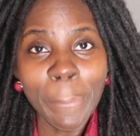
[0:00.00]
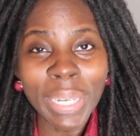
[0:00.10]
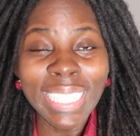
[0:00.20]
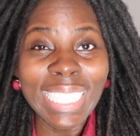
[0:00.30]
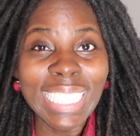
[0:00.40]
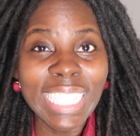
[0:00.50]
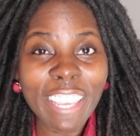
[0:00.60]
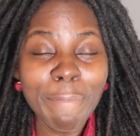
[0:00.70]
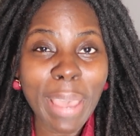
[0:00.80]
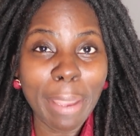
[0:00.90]
but this
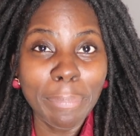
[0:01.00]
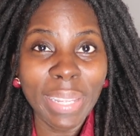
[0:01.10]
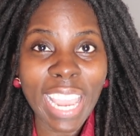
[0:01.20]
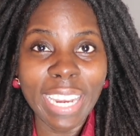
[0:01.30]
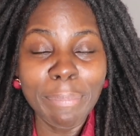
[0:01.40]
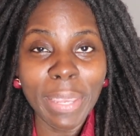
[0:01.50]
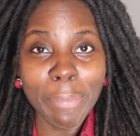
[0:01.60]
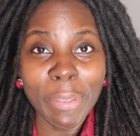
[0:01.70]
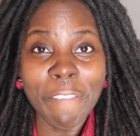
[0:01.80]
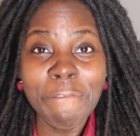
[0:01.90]
give back plan may
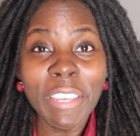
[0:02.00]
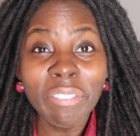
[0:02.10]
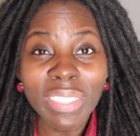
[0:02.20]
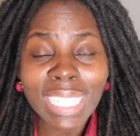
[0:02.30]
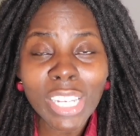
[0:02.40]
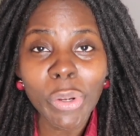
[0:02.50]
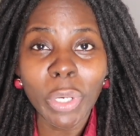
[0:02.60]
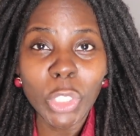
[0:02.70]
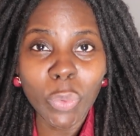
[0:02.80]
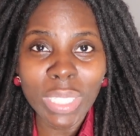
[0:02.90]
be $15
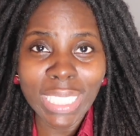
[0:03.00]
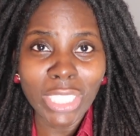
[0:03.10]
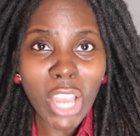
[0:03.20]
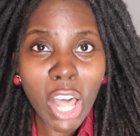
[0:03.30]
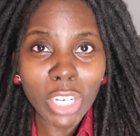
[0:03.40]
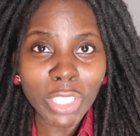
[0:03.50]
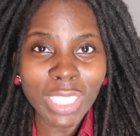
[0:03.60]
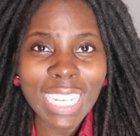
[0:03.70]
or $20